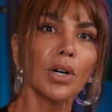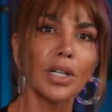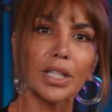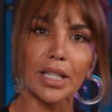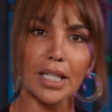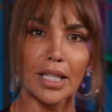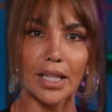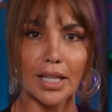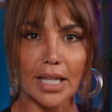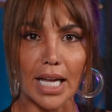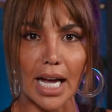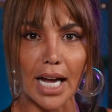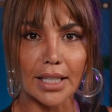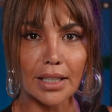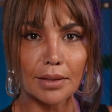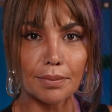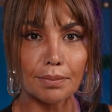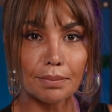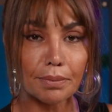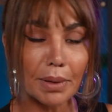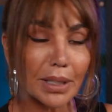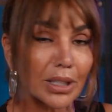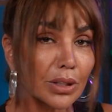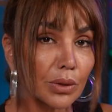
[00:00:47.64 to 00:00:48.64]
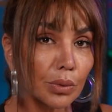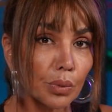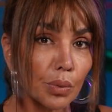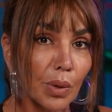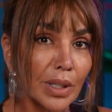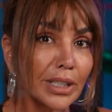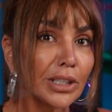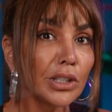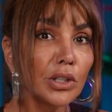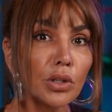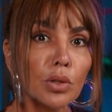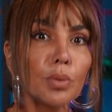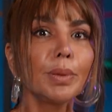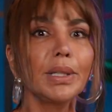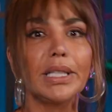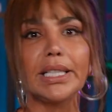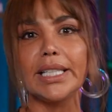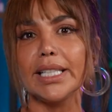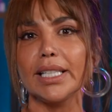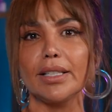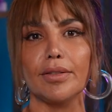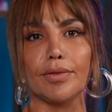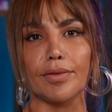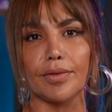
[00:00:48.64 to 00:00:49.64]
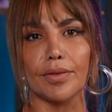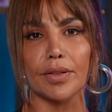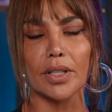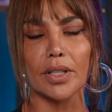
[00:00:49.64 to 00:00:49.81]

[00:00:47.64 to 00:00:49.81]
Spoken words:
than that. But when you believe,